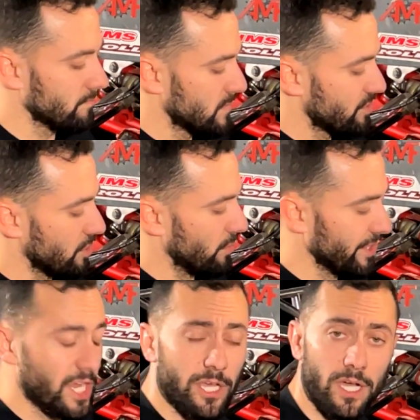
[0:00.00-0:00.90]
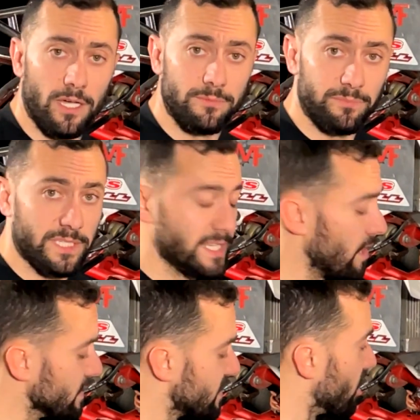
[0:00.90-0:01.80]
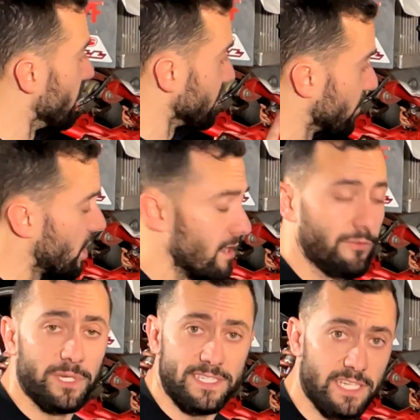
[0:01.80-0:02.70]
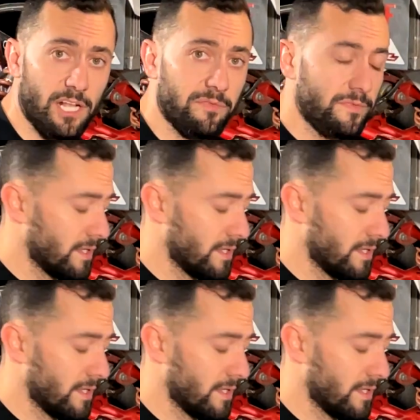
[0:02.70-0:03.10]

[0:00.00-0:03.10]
So we're gonna be now installing the cover itself